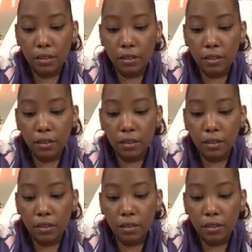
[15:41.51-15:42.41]

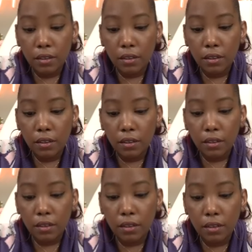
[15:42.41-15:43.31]

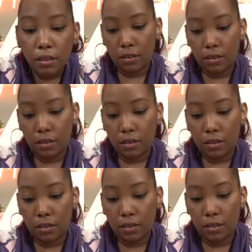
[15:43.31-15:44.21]

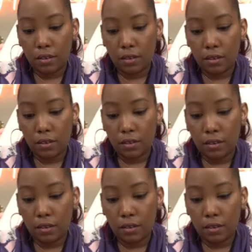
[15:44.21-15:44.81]
(no one is talking)